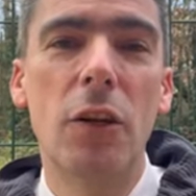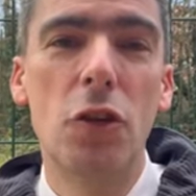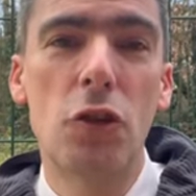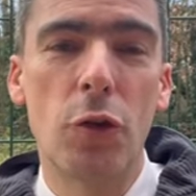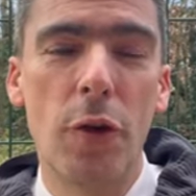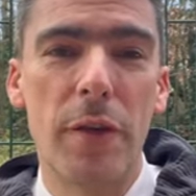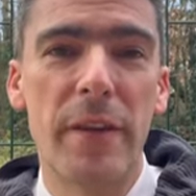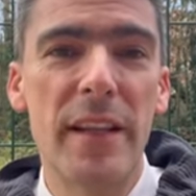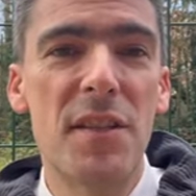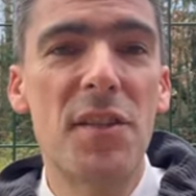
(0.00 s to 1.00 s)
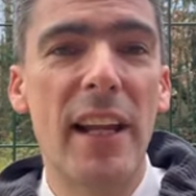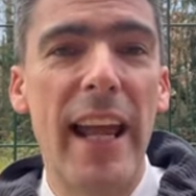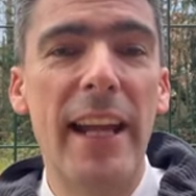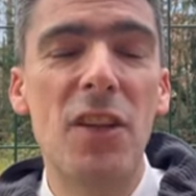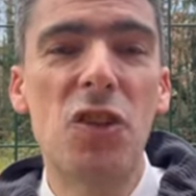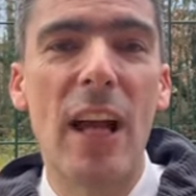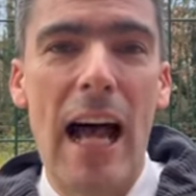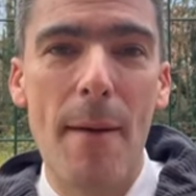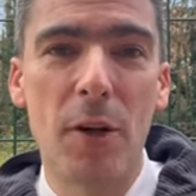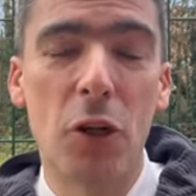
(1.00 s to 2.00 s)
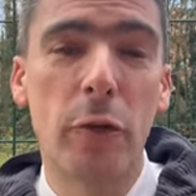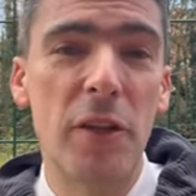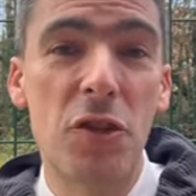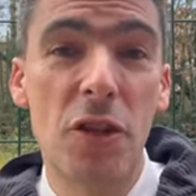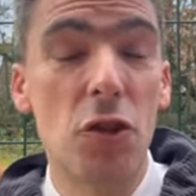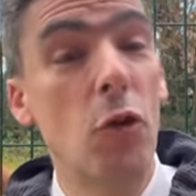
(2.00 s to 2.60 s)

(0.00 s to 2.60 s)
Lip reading: truth. Sledgehammer Christians.